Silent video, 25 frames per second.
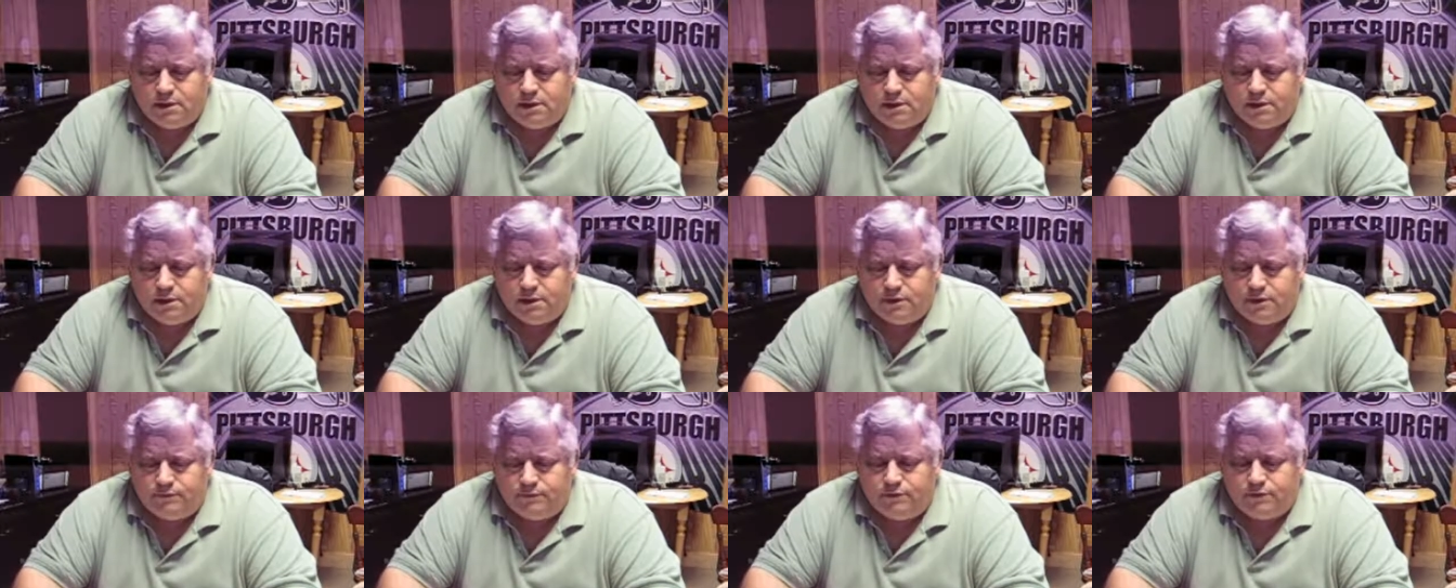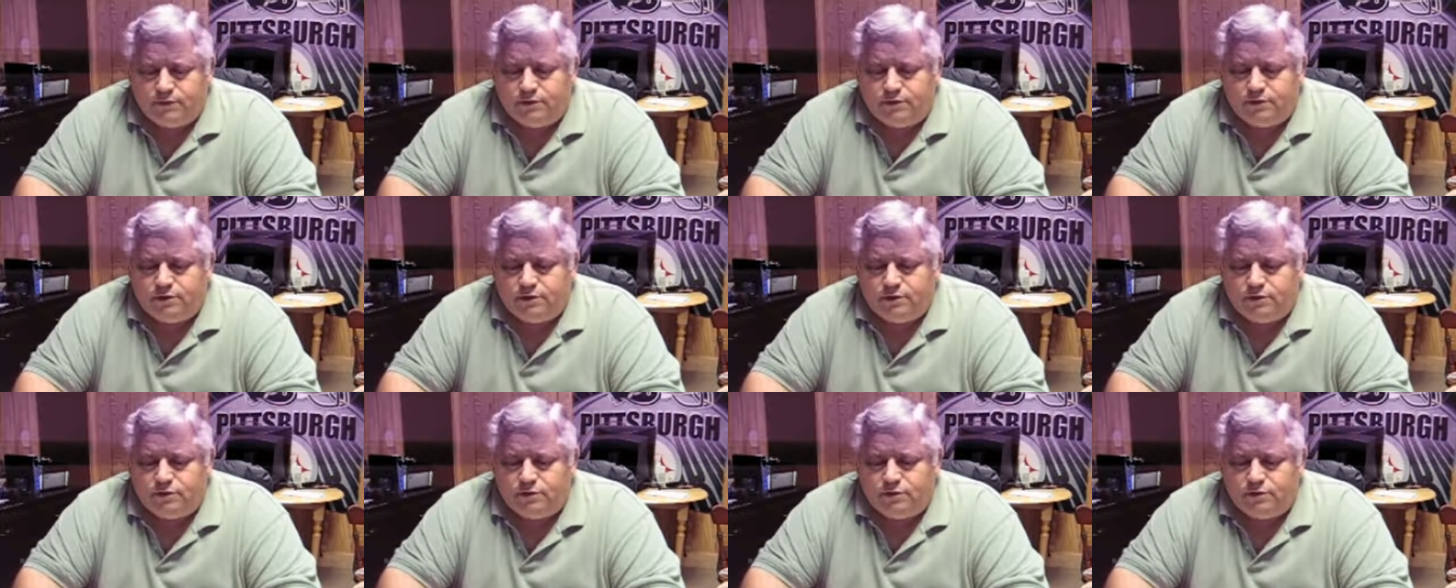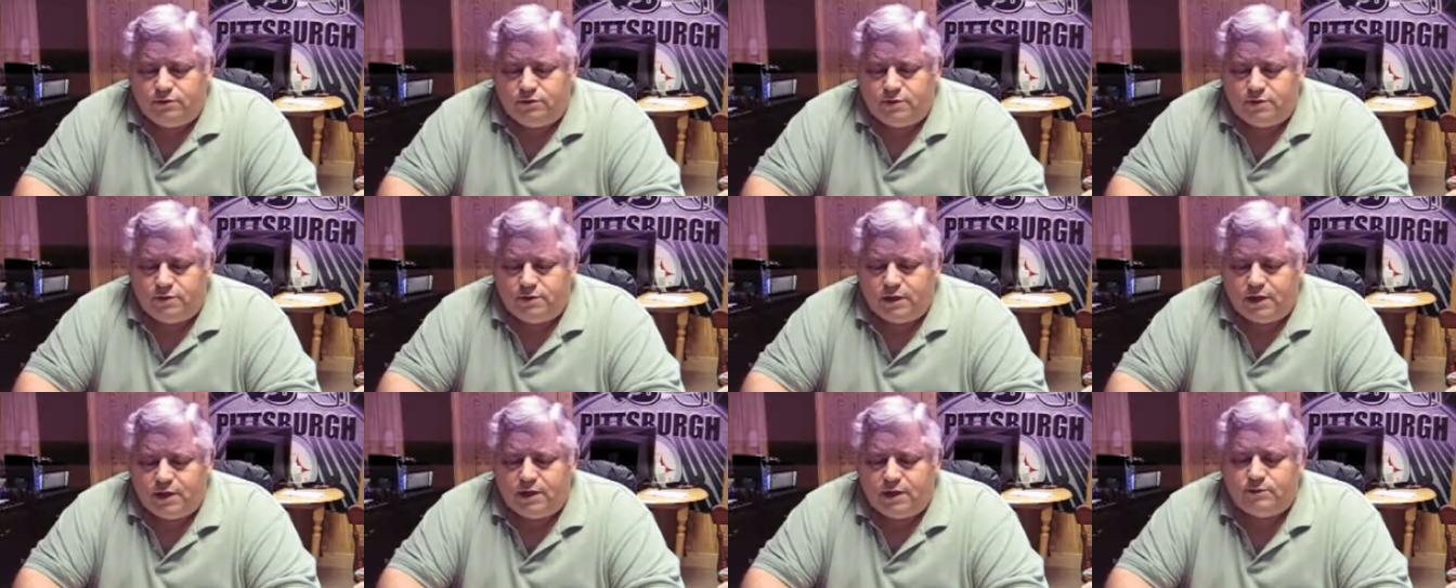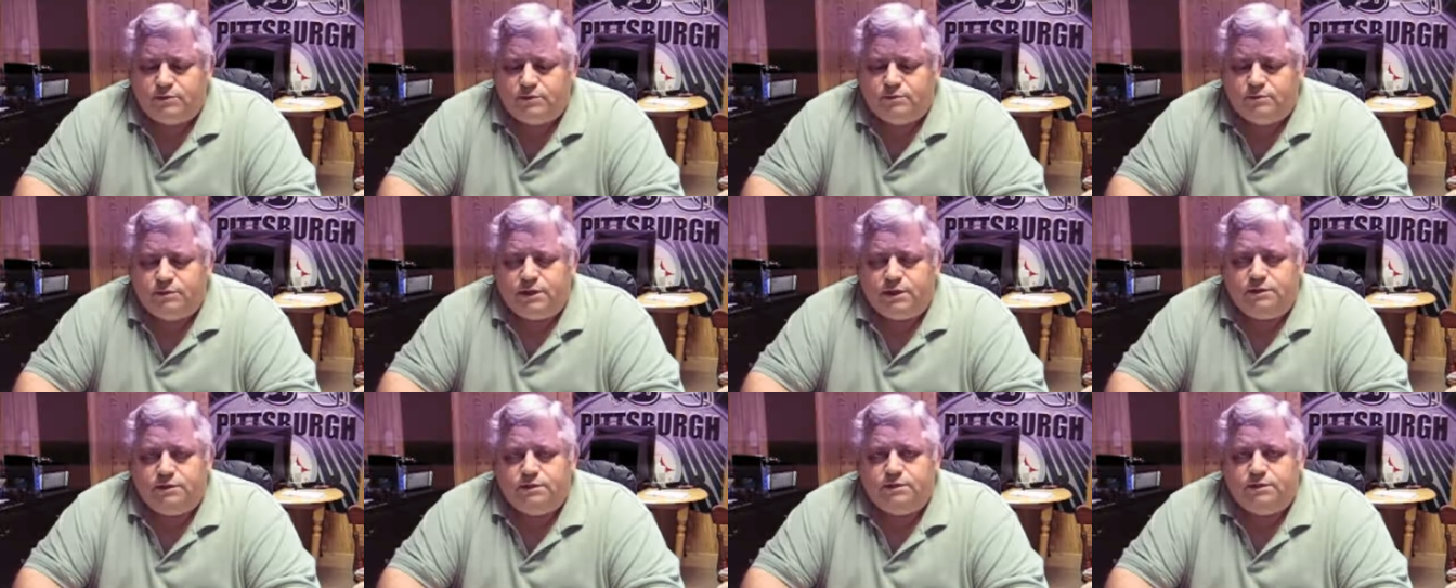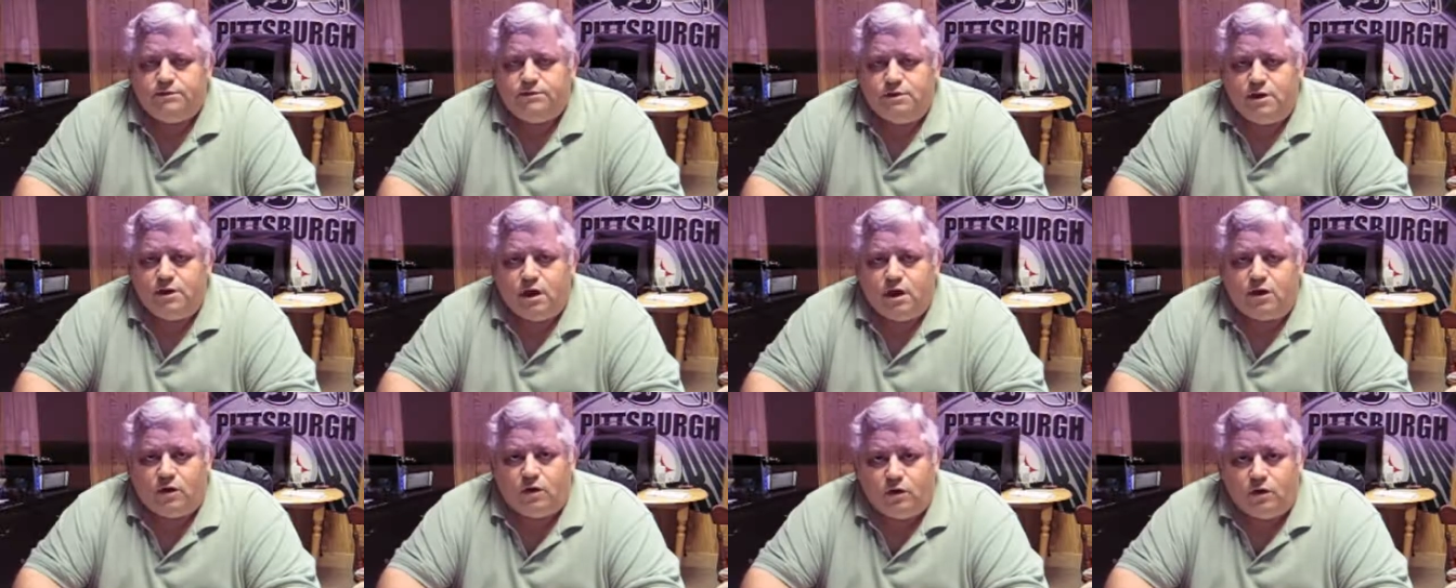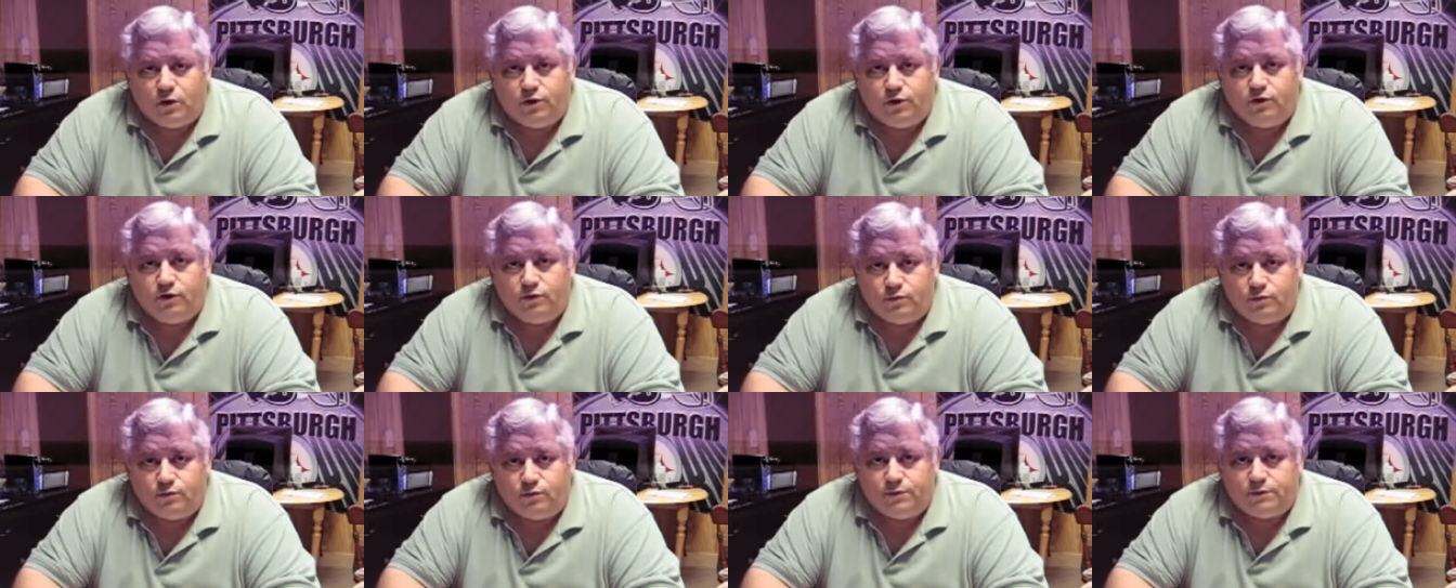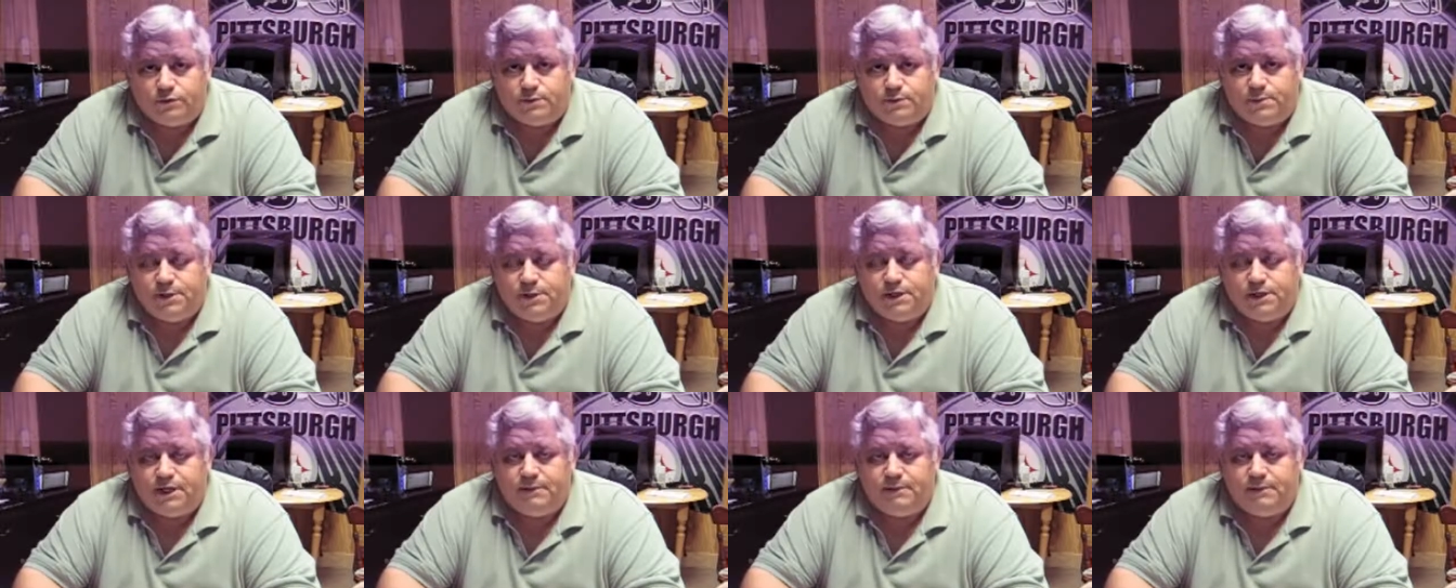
Now, if you argue, I would rather you not argue with me.